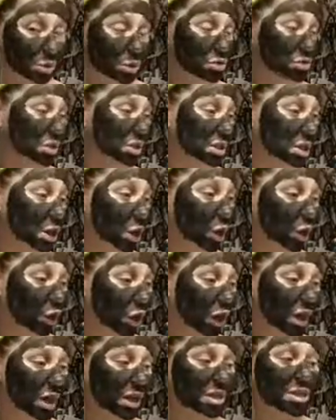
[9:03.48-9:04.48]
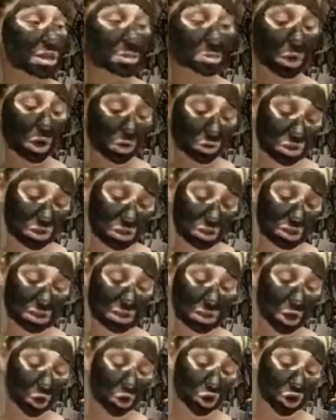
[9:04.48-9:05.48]
using deodorant, because supposedly
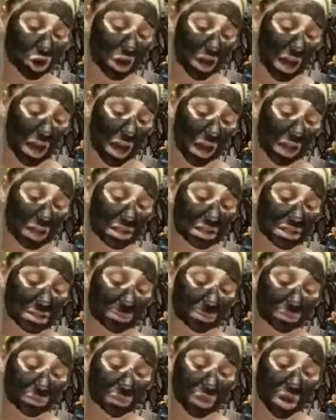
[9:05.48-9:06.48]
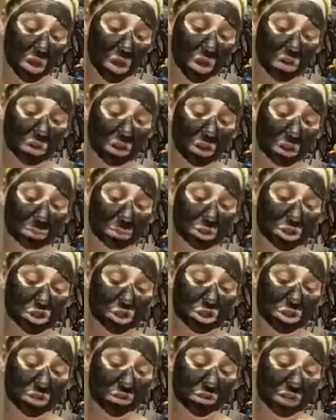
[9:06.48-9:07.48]
deodorant has like a bunch of
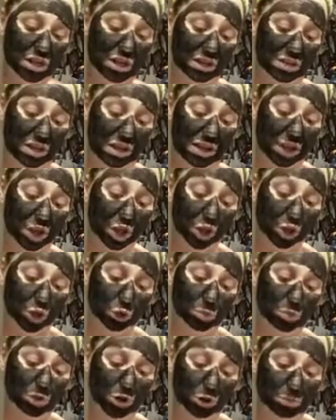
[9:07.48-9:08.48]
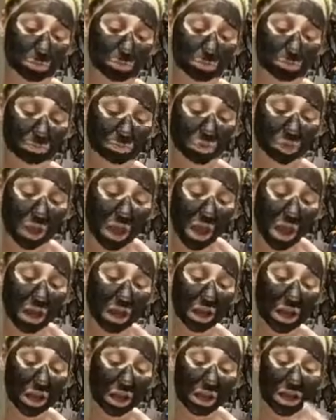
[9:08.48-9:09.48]
stuff in it like aluminum,
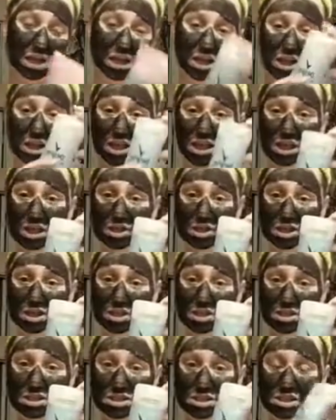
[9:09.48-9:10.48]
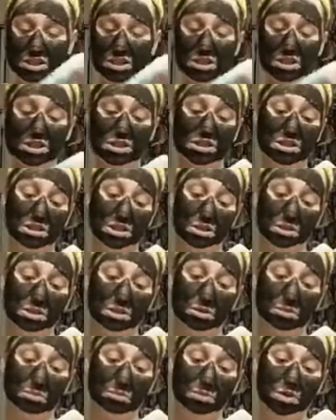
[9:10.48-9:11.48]
and this is
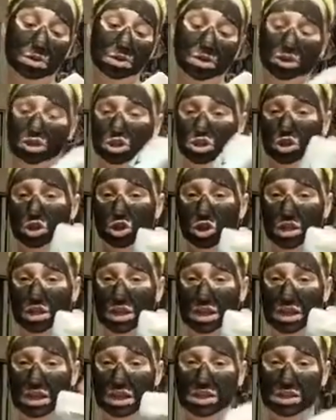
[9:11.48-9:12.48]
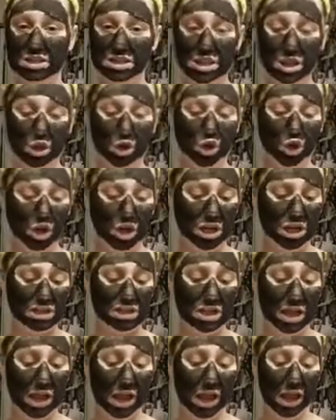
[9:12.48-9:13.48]
some degree
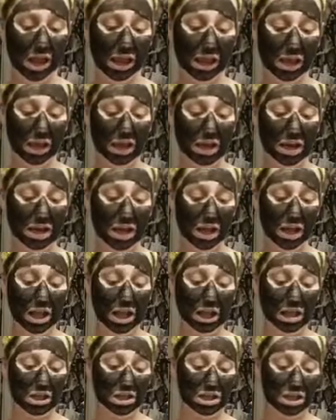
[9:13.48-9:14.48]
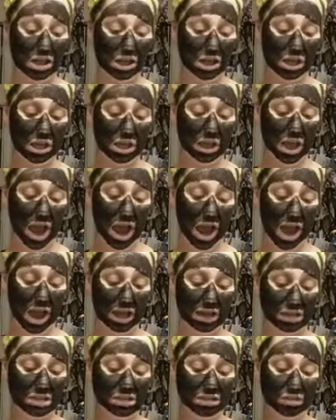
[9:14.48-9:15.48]
deodorant and the
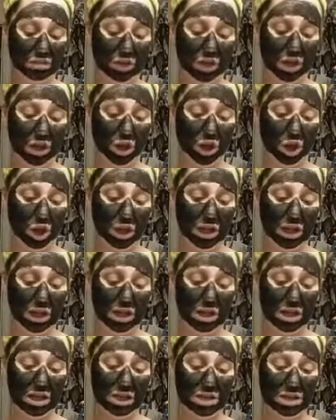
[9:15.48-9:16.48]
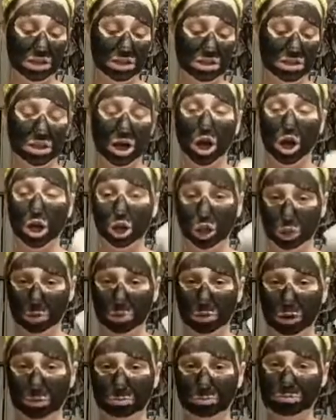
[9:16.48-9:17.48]
active ingredient is
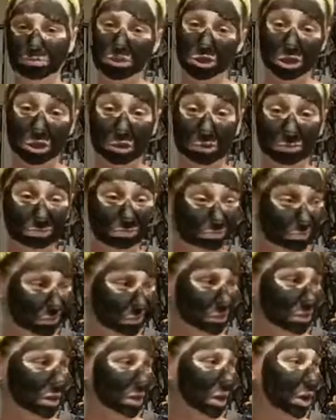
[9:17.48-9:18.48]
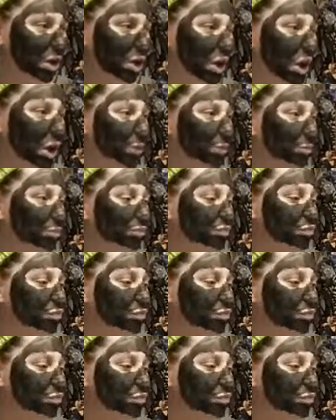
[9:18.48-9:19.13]
aluminum. So there you go.